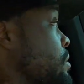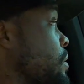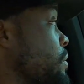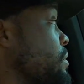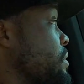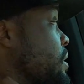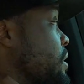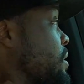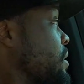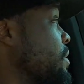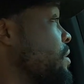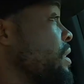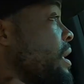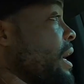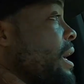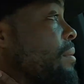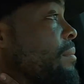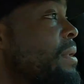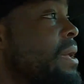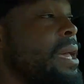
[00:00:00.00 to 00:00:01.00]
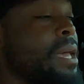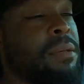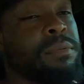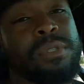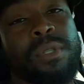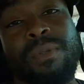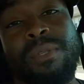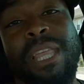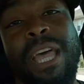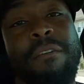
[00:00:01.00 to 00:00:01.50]
So it's a good thing,
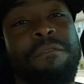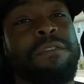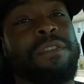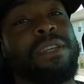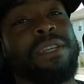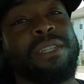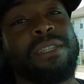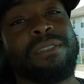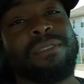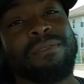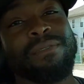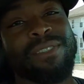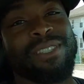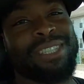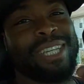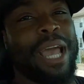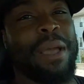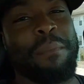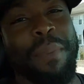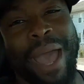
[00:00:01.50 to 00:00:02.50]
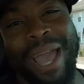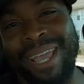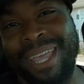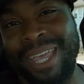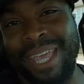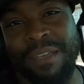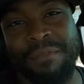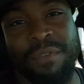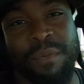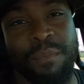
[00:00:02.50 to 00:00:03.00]
man. So definitely check
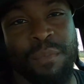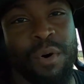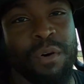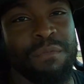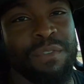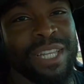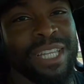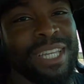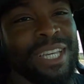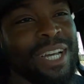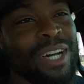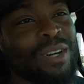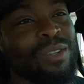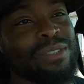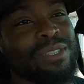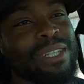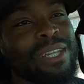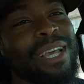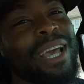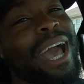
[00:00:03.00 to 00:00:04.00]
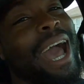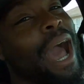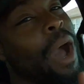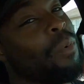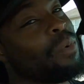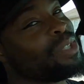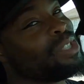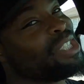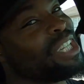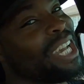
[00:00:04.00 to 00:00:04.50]
back in for more videos.
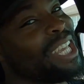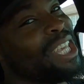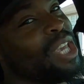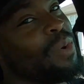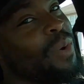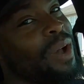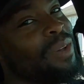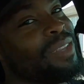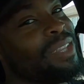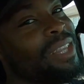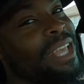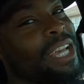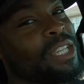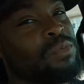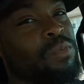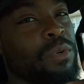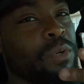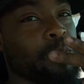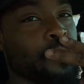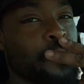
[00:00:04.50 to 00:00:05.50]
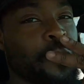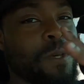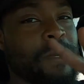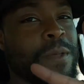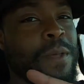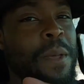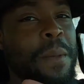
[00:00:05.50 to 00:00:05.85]
I will check you out in the next one.